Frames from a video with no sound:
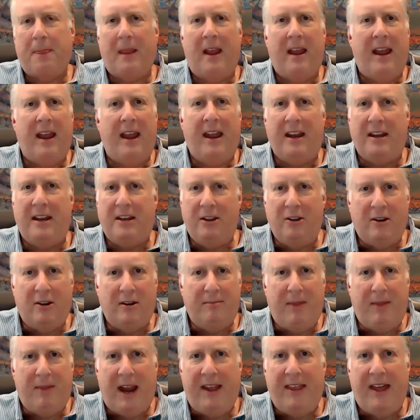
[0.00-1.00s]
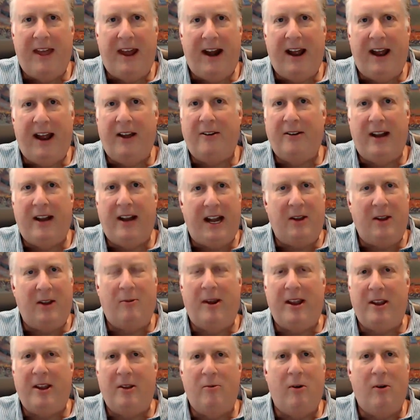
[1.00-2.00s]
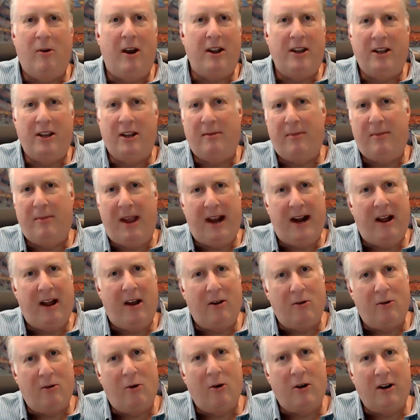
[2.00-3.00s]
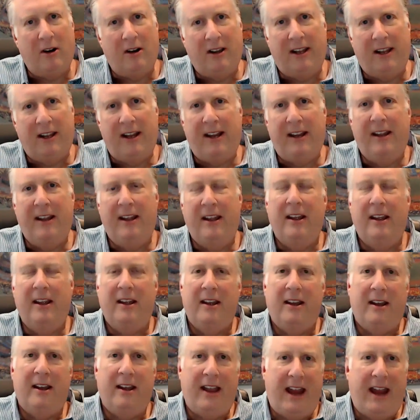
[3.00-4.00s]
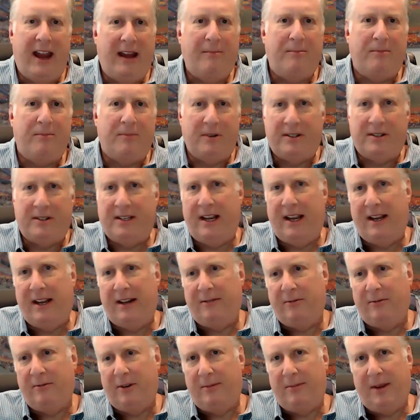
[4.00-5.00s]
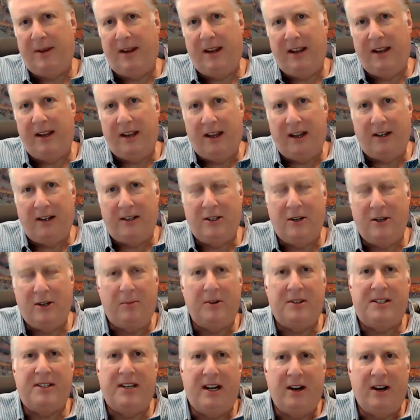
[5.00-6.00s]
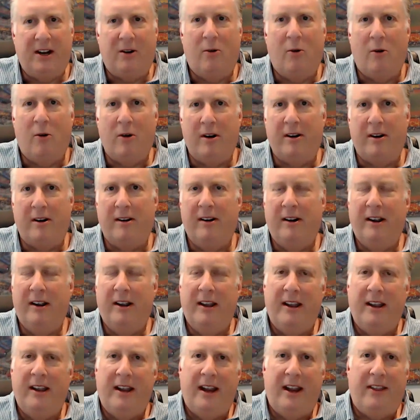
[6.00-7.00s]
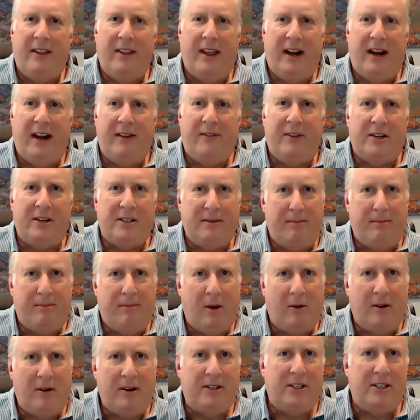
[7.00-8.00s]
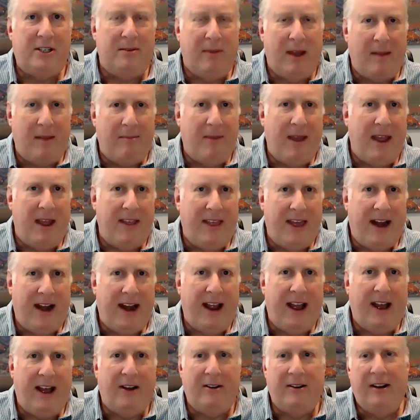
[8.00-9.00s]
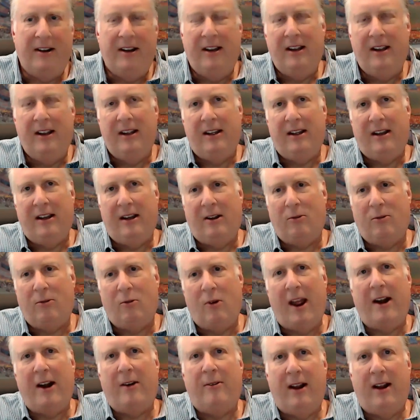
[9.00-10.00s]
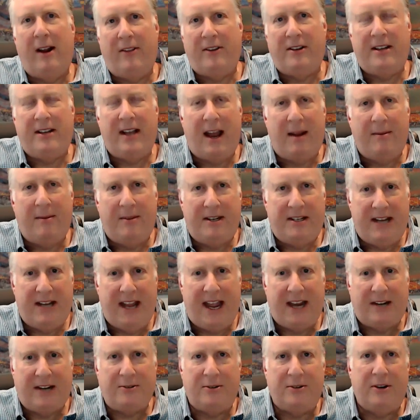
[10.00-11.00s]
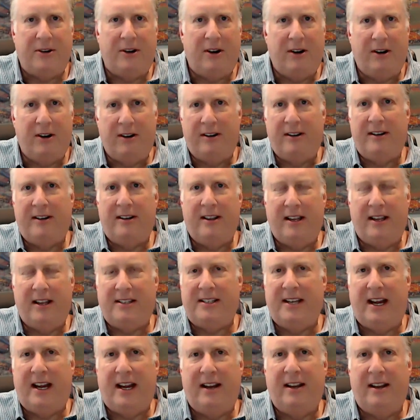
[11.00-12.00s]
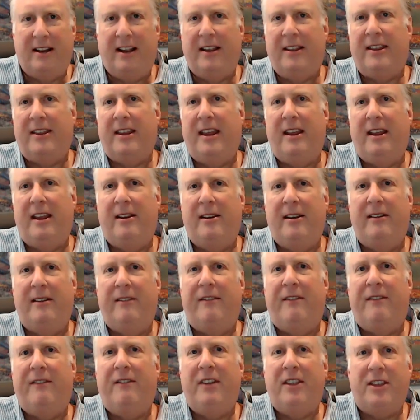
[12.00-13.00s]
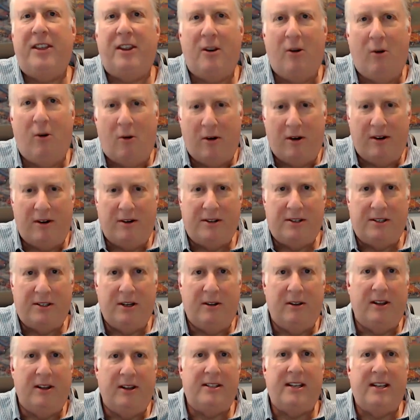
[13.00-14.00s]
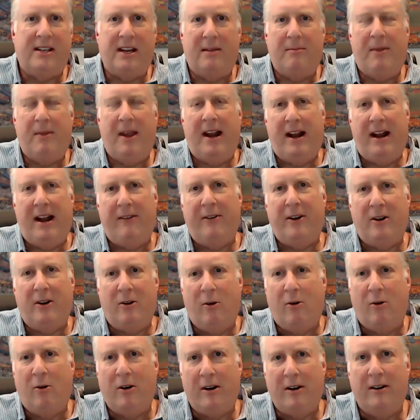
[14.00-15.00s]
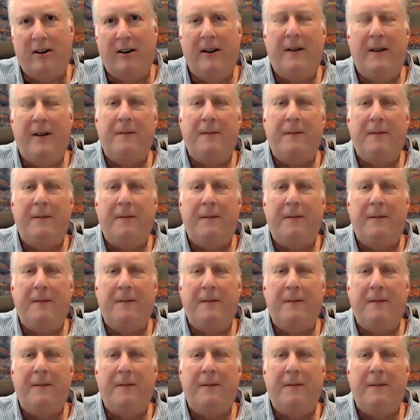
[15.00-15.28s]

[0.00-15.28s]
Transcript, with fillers: And you can pay that out any way you want. You can pay it out quarterly. 8% would be 2% a quarter. And then if there's a bonus, you might pay that out right around the time of the tax return, let's say at the fifth quarter. So let's say you paid every quarter.